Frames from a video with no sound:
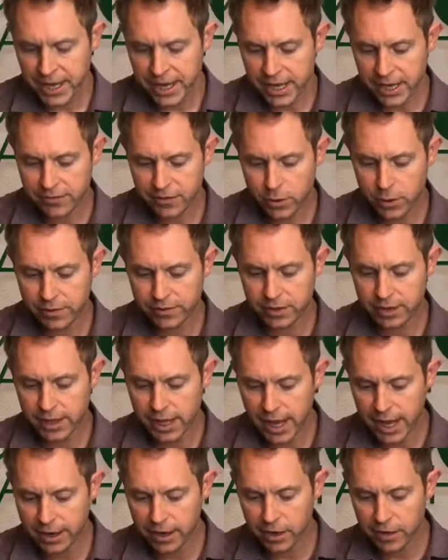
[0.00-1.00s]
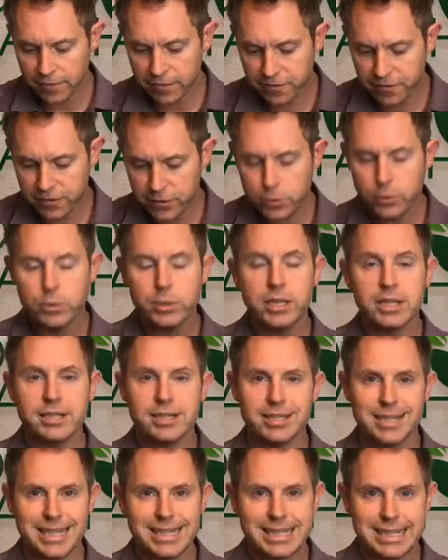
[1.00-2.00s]
if you have a lot of food
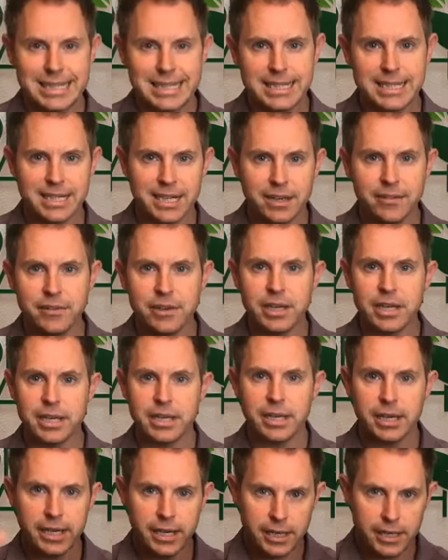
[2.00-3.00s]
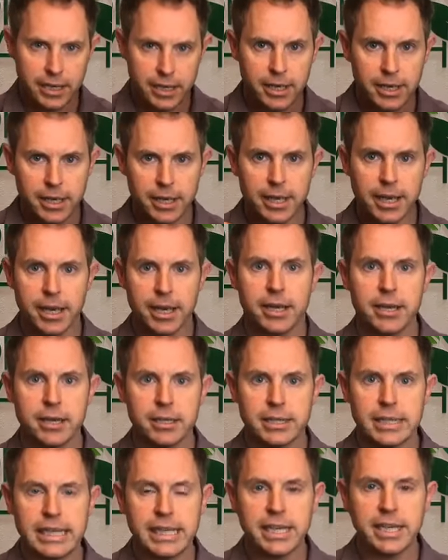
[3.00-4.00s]
sensitivity?
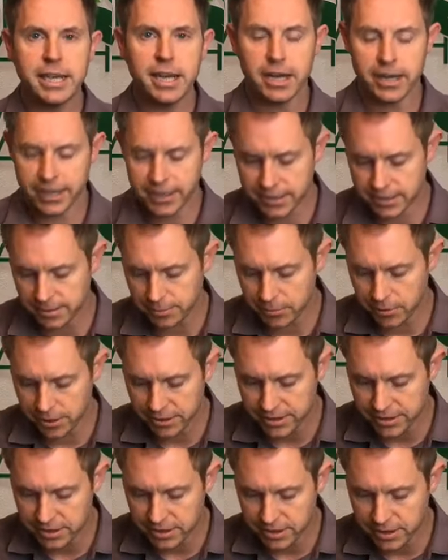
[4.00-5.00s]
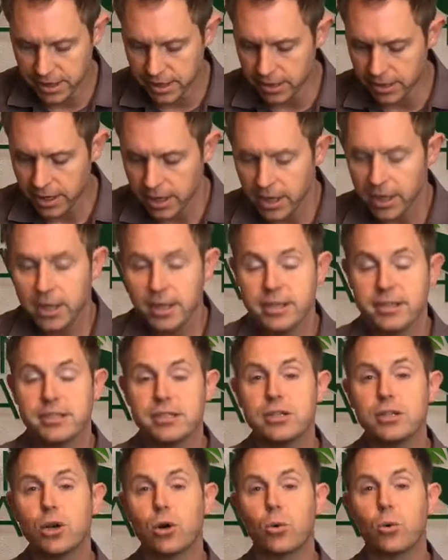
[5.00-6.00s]
And leaky gut is in parentheses there. This
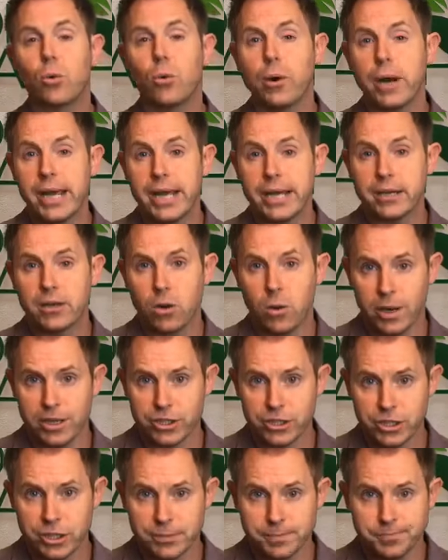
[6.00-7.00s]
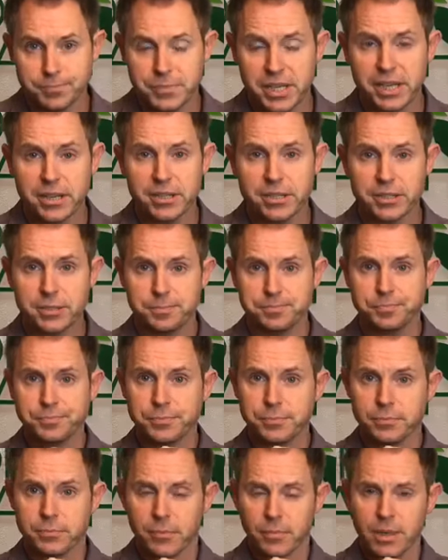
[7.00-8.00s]
is a great question because
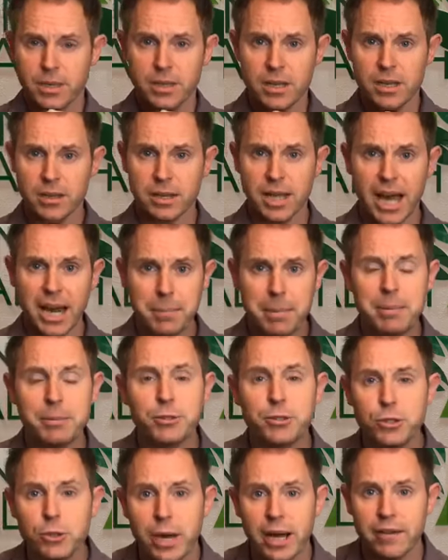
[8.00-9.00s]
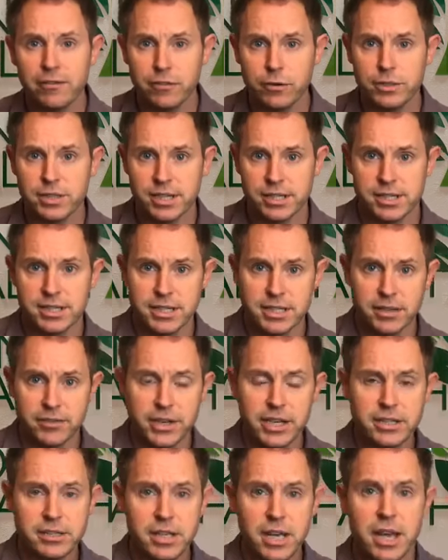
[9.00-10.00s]
a lot of people do have food
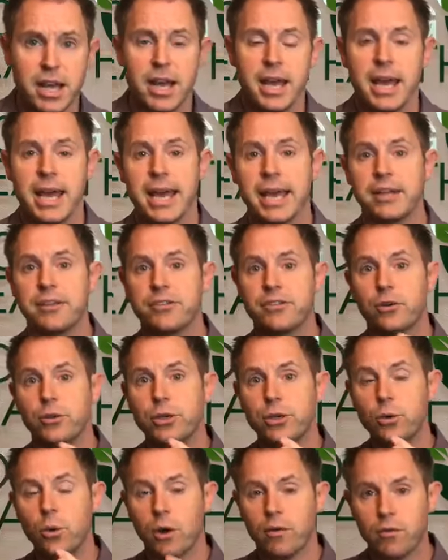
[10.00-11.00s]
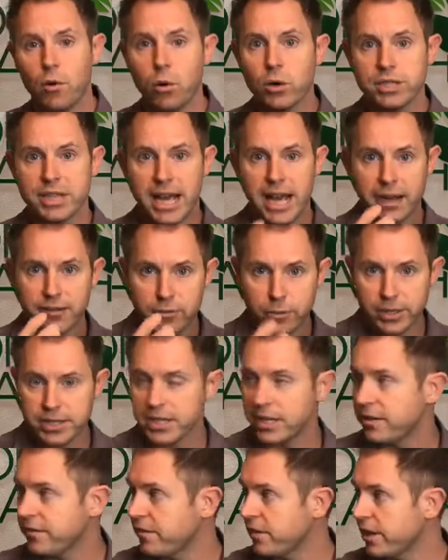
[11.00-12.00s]
sensitivities, and so you of course have to
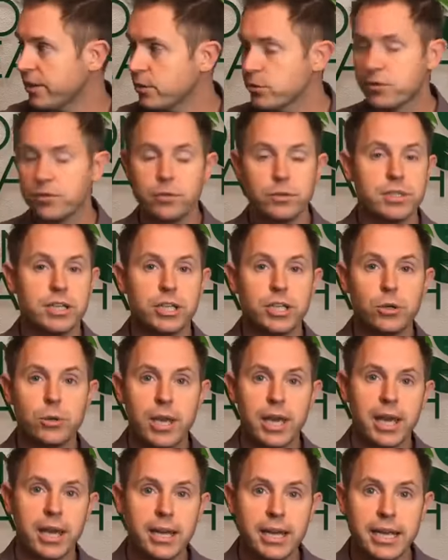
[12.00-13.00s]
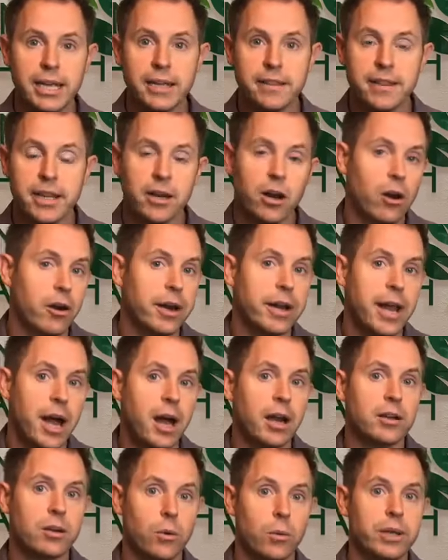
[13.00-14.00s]
identify those foods that you can eat that are
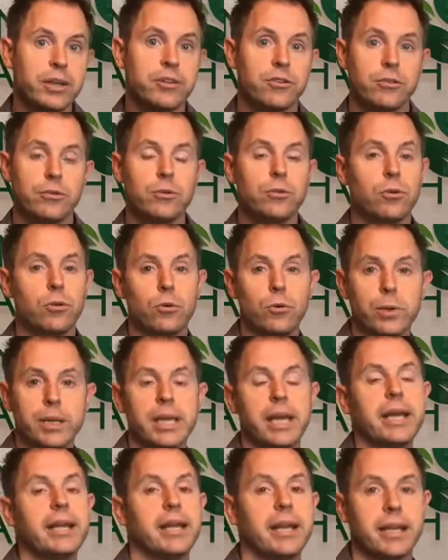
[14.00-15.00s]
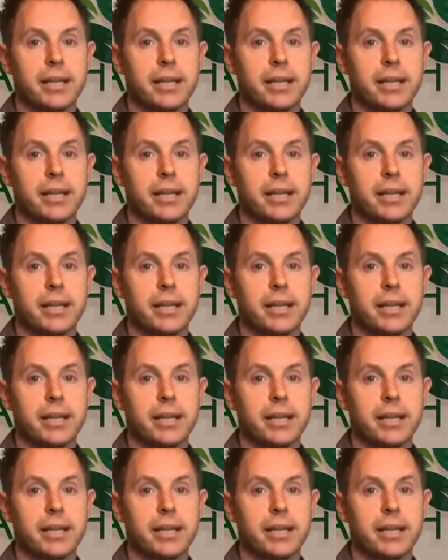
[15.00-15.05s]
not going to create